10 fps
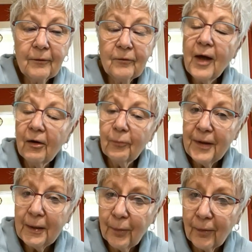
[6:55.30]
tell
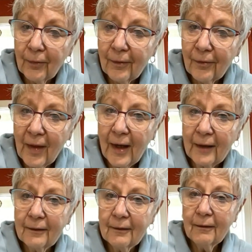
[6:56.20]
people
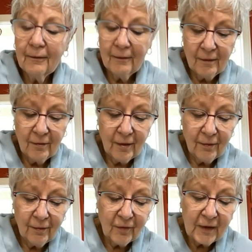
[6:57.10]
that
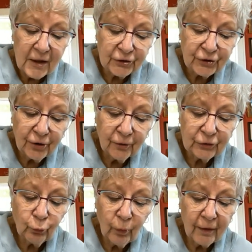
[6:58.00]
the
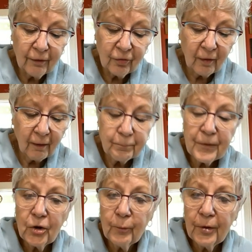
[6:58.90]
issues with
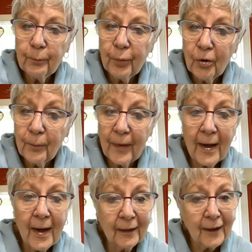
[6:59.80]
human poop
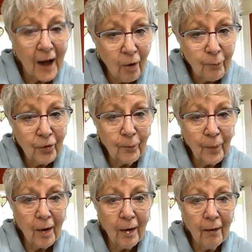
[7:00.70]
and cow poop
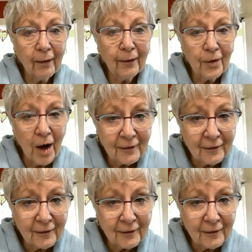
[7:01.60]
are not